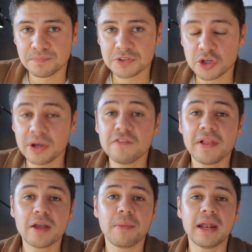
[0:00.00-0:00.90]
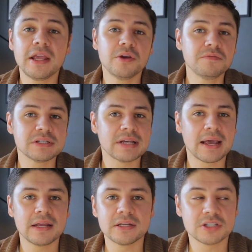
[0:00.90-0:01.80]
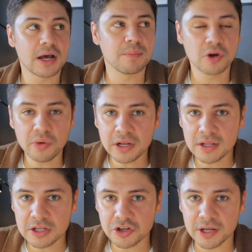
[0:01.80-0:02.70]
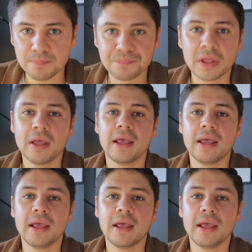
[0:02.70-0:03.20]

So if, like many, you've decided to stop going to the gym,